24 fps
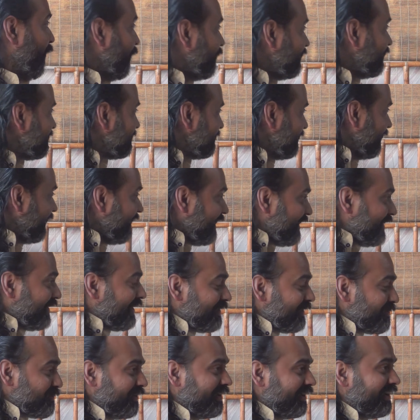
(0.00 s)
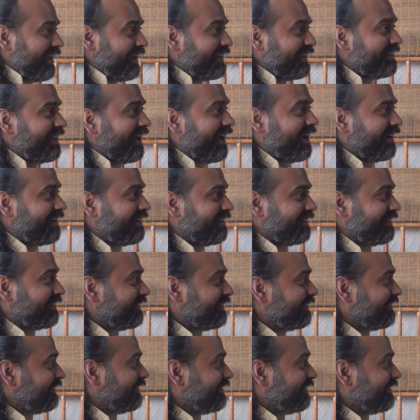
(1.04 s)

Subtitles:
Don't stare at me like that.